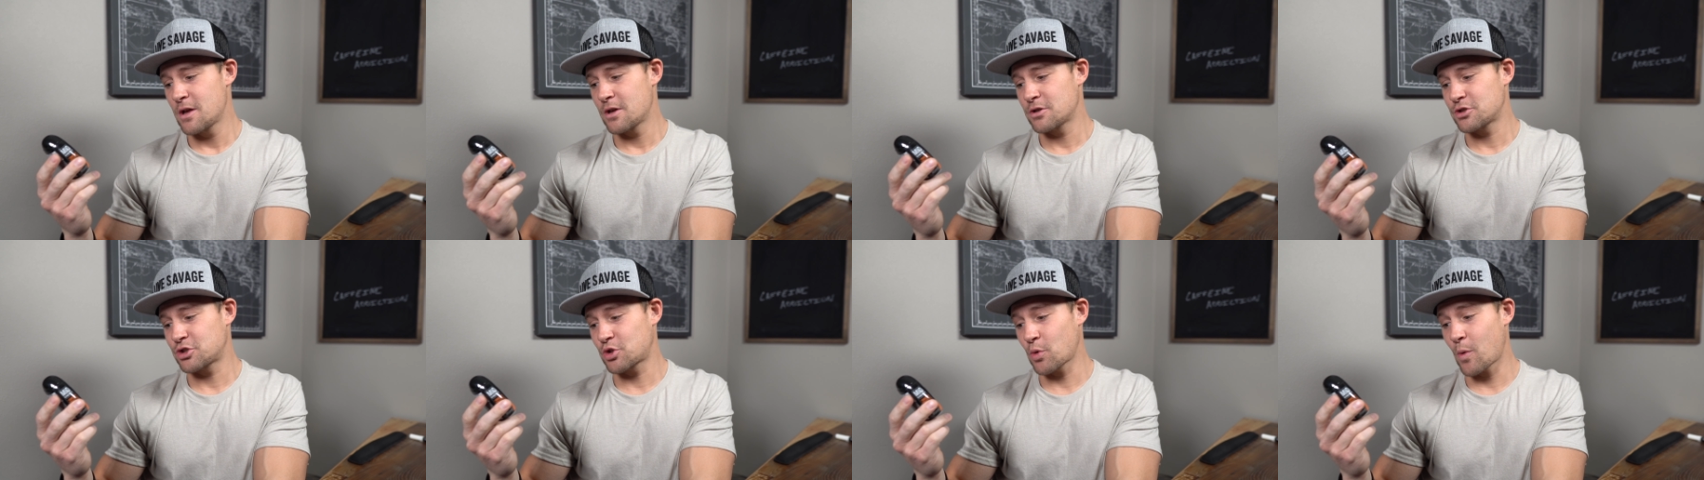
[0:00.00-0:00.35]

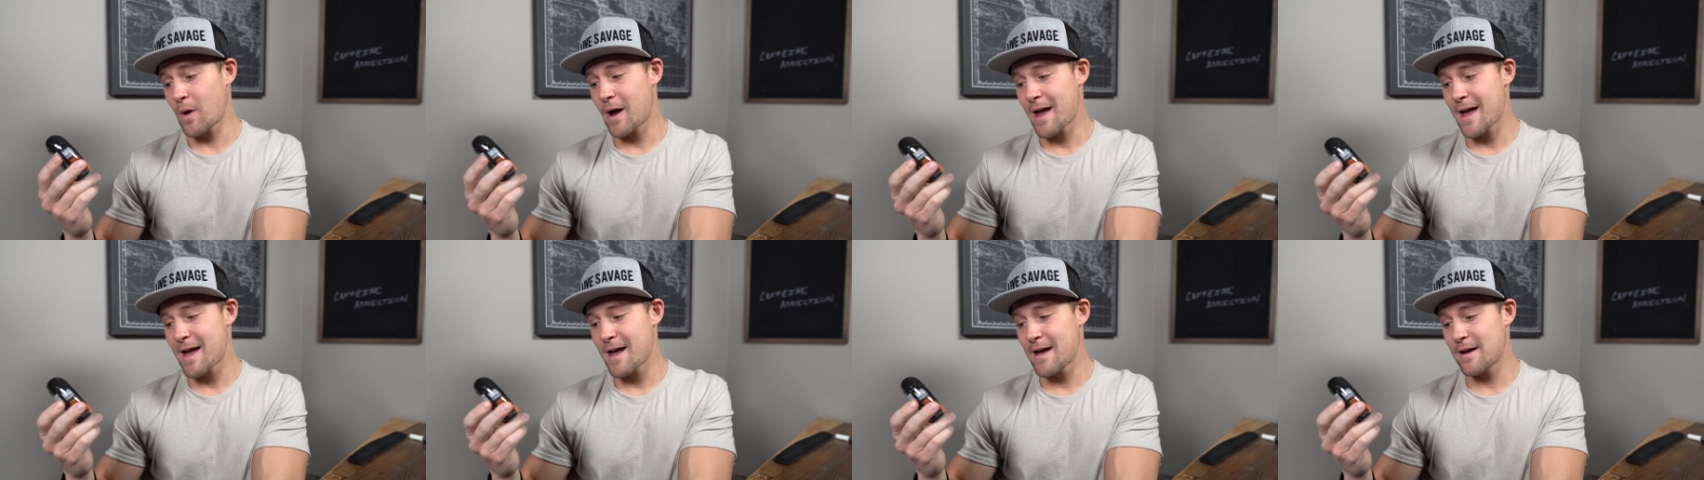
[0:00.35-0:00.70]
So
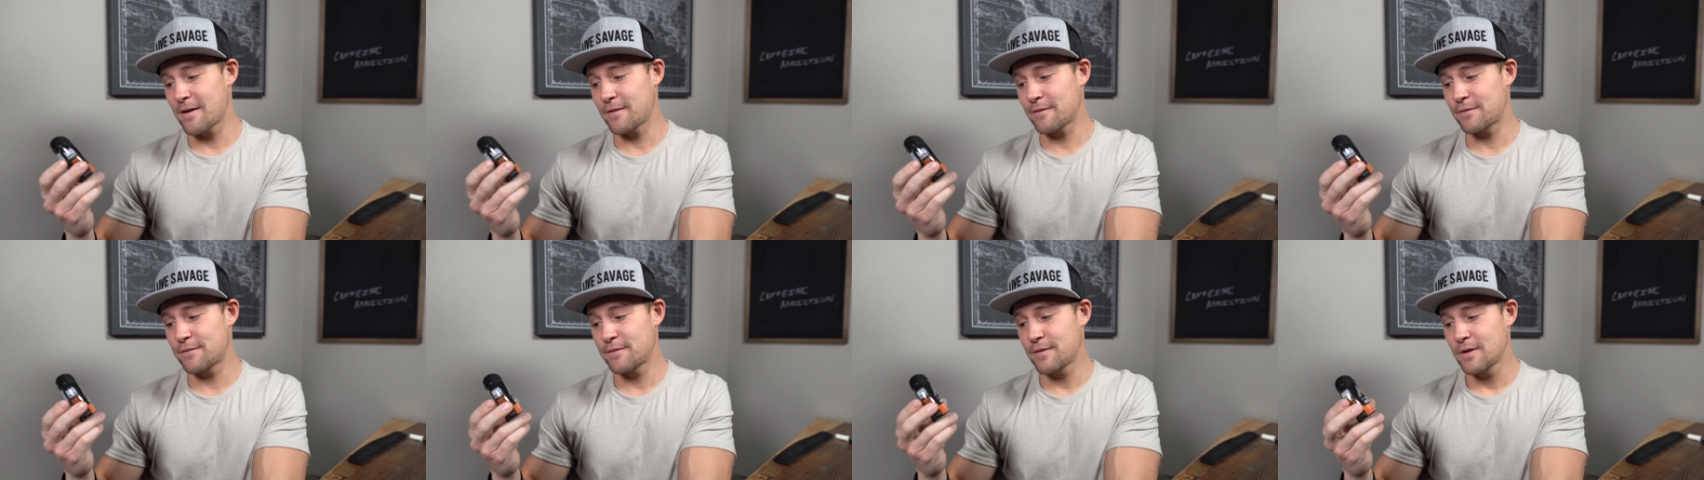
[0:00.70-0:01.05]
I
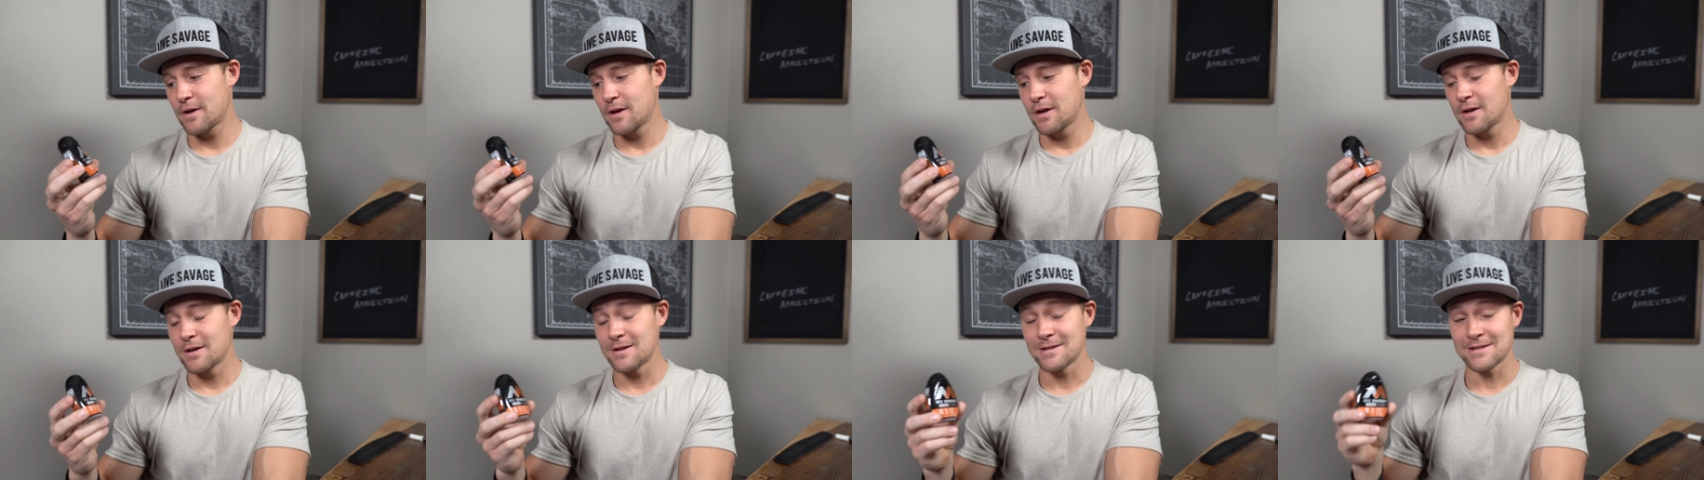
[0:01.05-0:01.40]
have
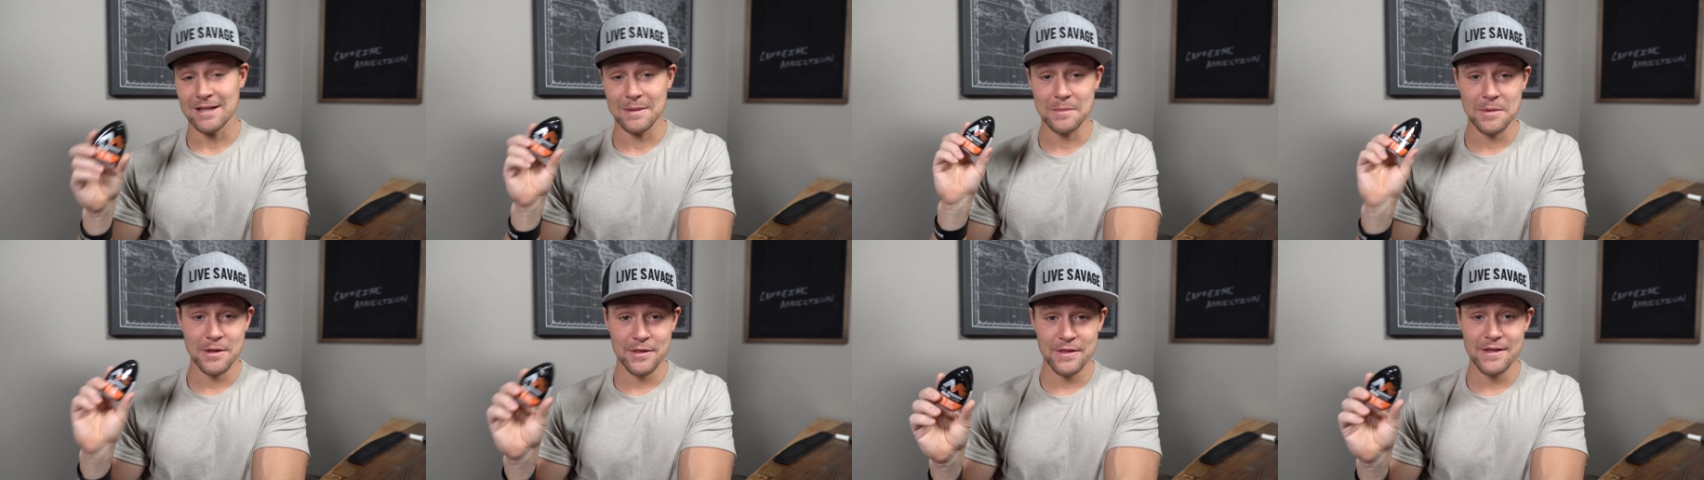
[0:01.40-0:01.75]

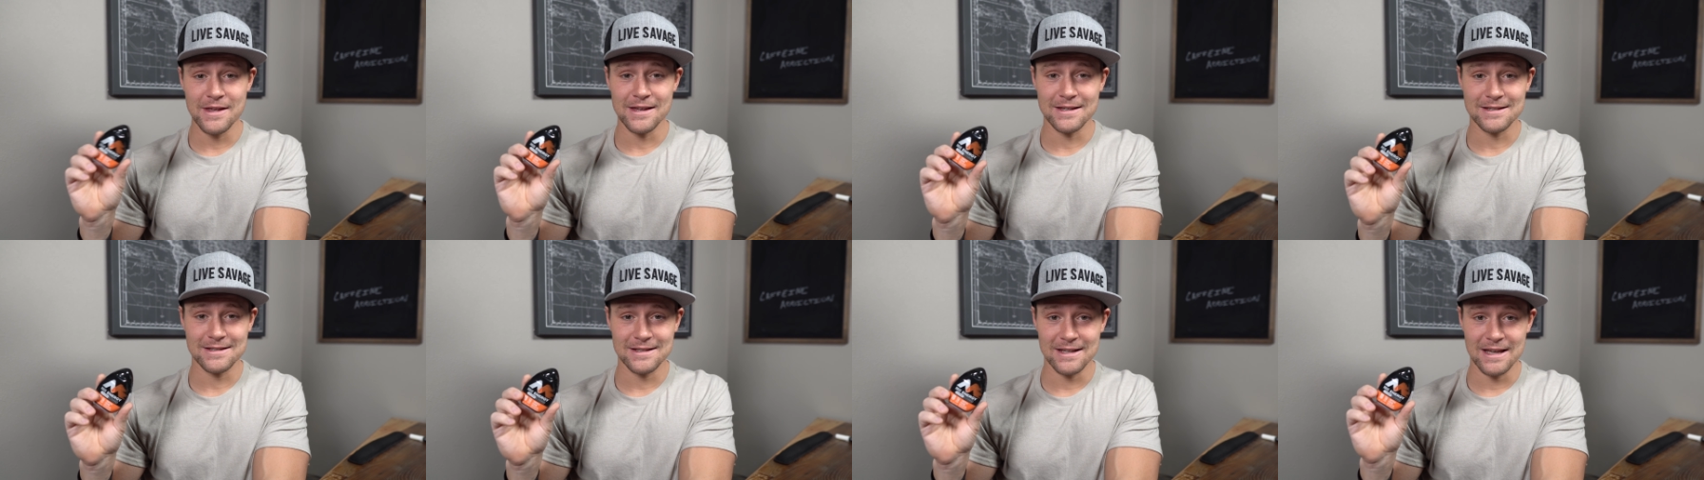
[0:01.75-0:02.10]
some of
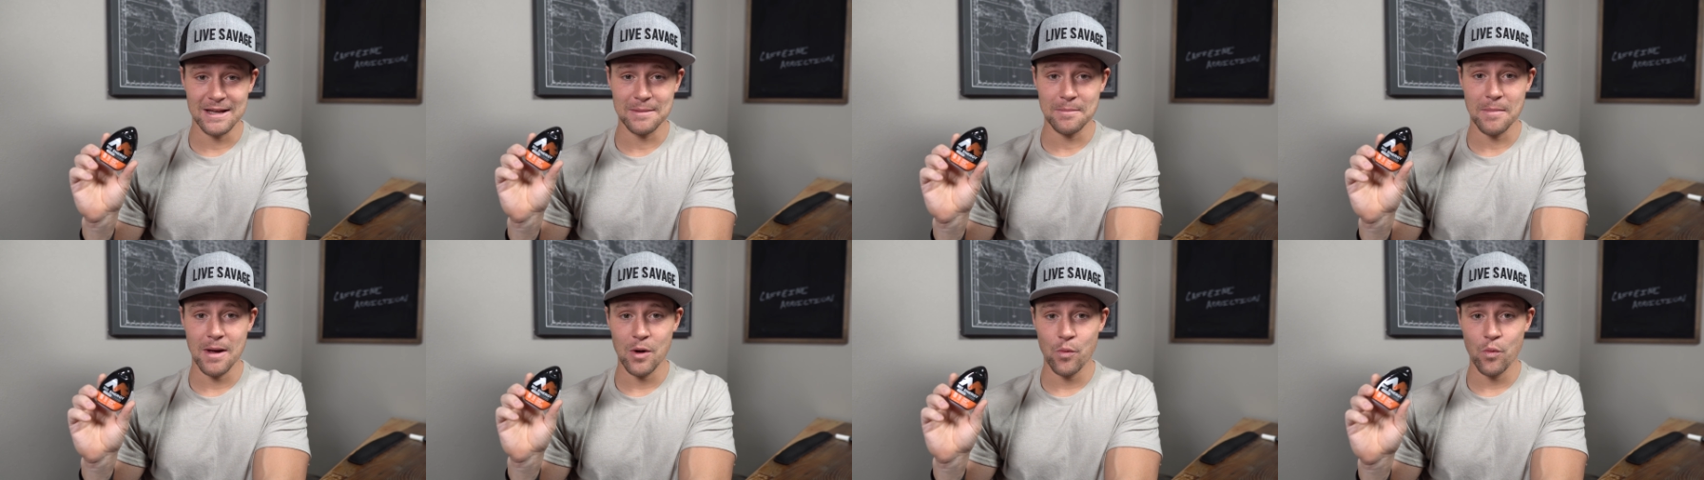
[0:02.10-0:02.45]
this
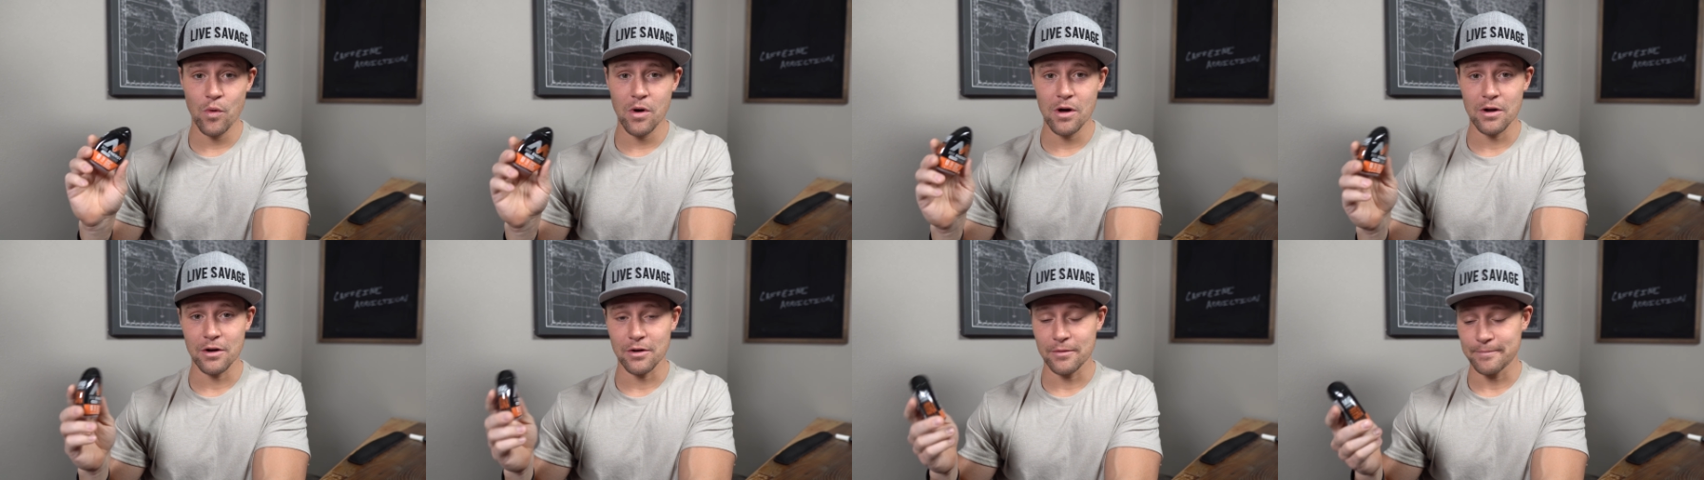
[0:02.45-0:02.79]
in my
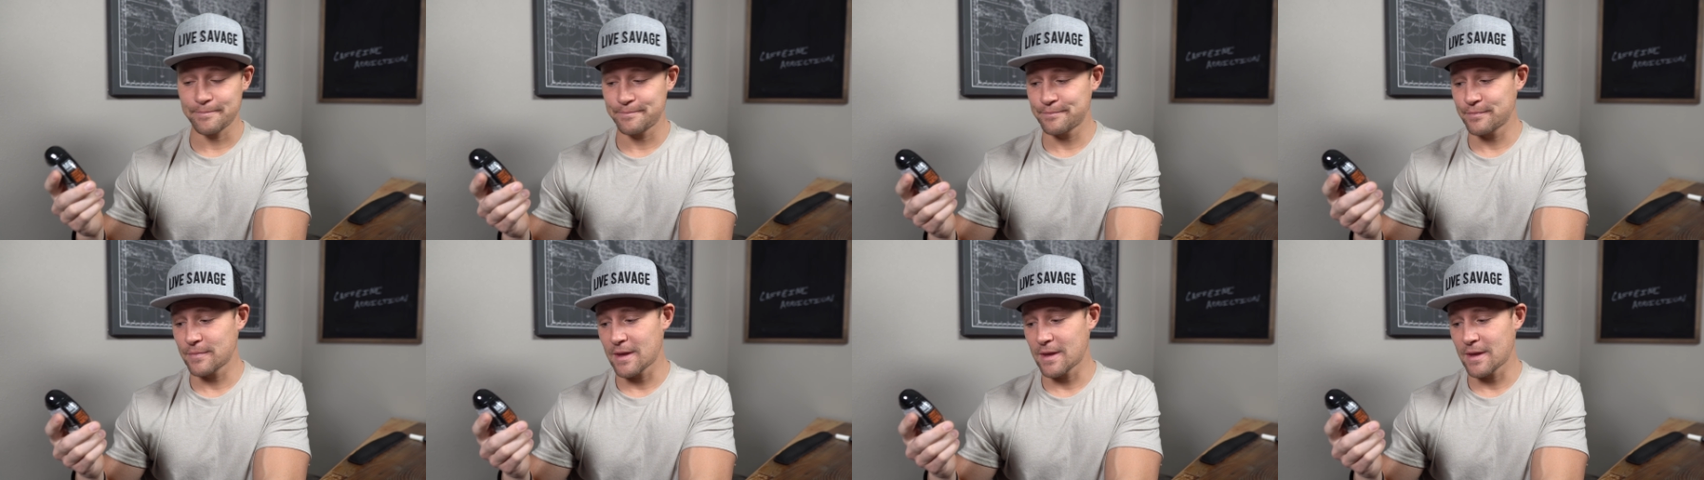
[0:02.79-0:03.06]
water.